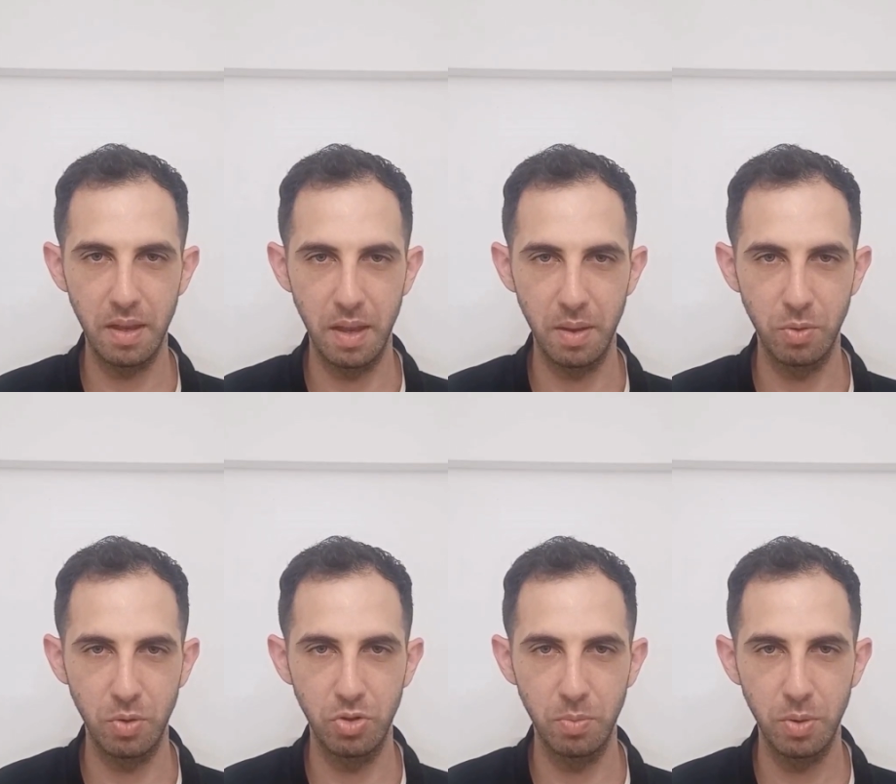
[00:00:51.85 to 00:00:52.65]

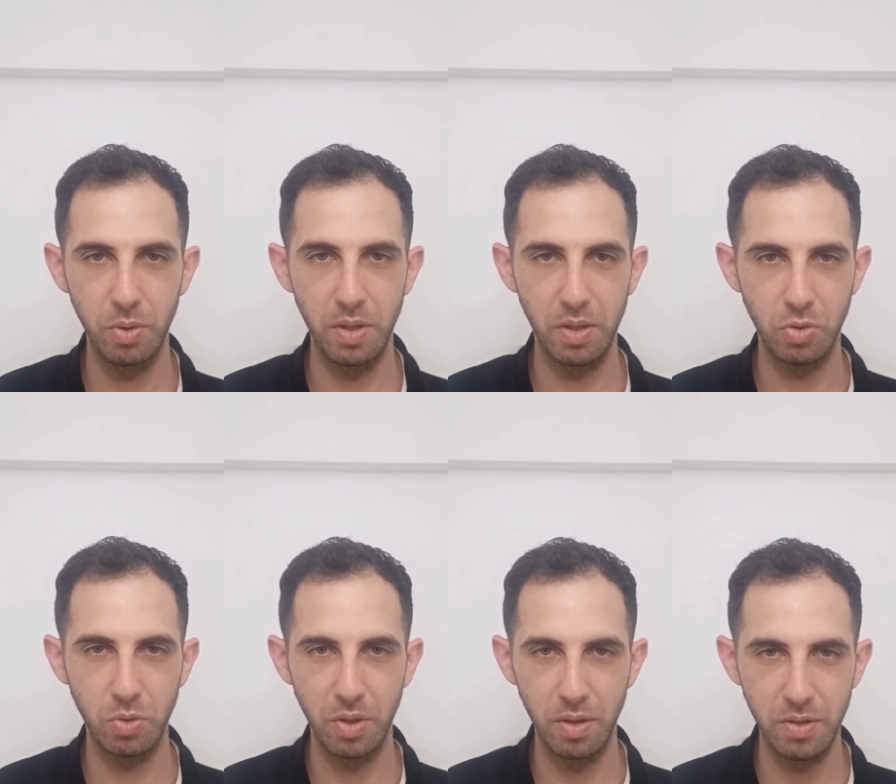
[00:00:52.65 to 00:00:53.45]
Evolution built that
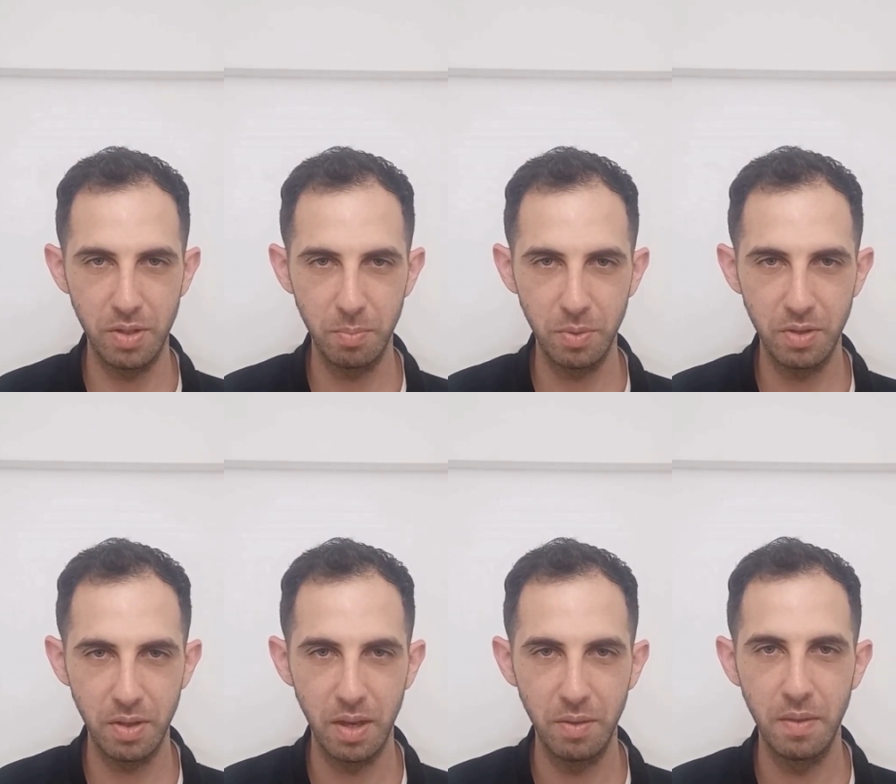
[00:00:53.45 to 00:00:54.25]
shortcut to keep us
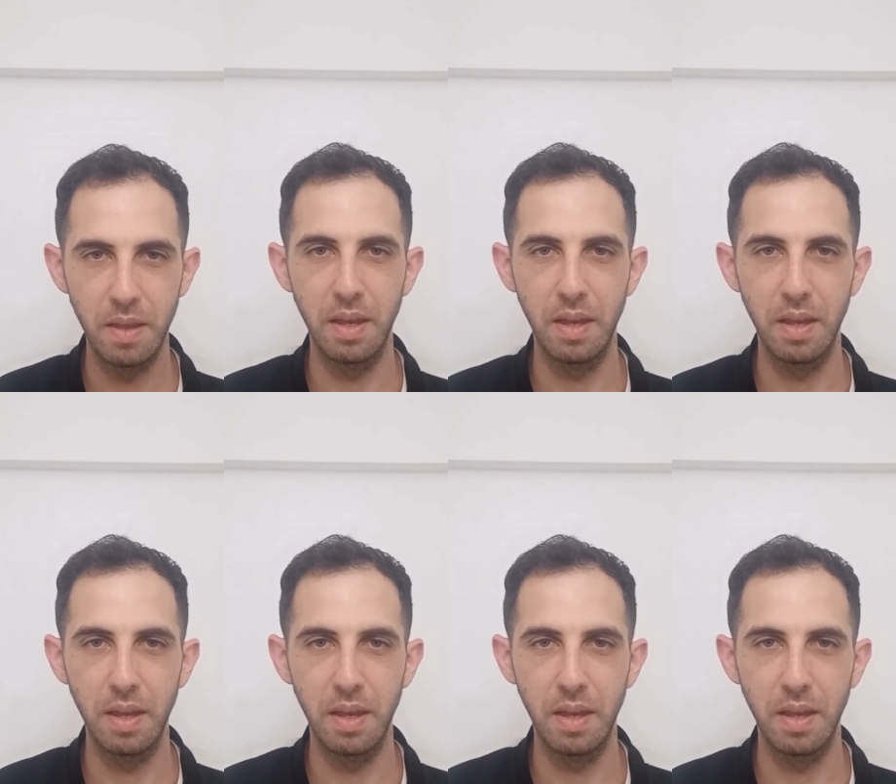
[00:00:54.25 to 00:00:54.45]
alive.